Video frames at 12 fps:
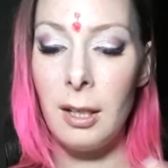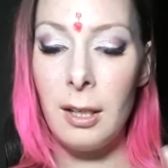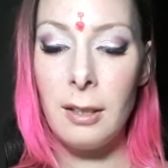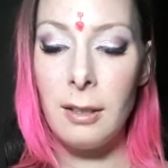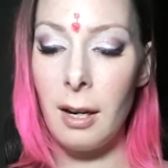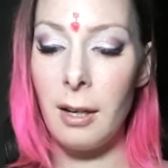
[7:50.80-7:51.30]

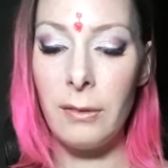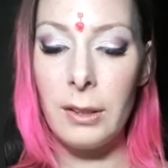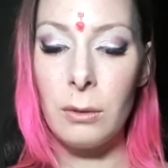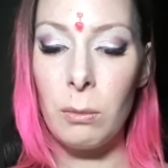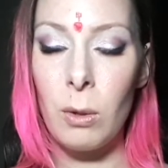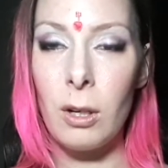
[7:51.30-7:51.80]
none of
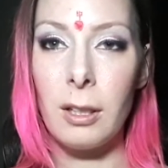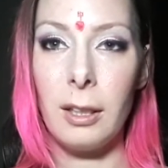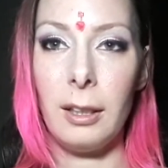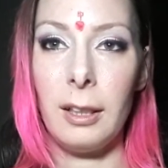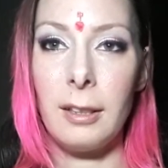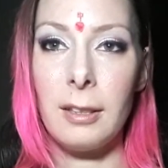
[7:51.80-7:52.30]
it's
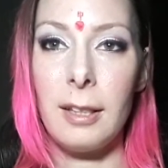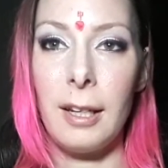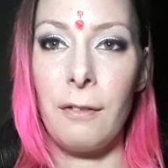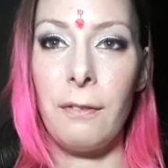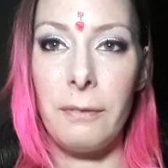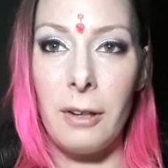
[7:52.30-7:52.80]
working. It's like
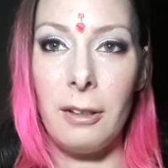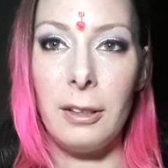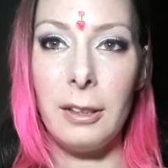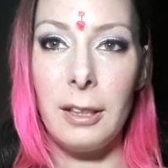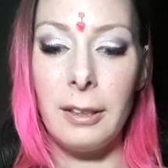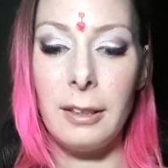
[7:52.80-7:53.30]
falling
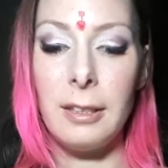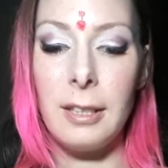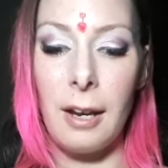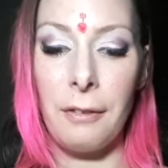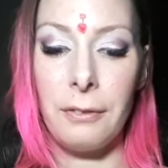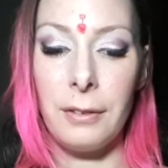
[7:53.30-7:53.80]
on
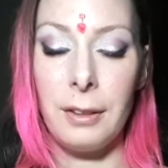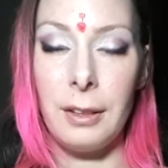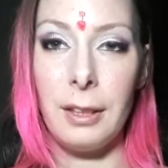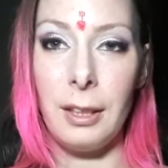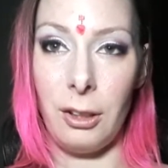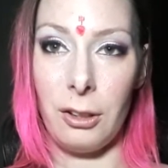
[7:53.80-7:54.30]
deaf
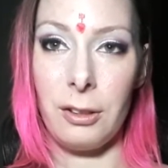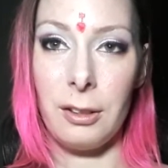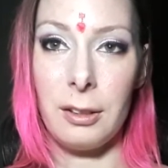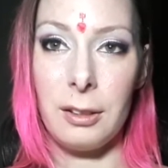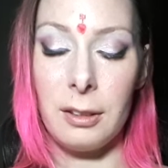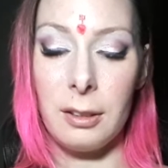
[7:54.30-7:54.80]

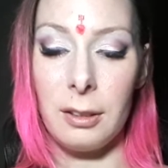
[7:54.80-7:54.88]
ears.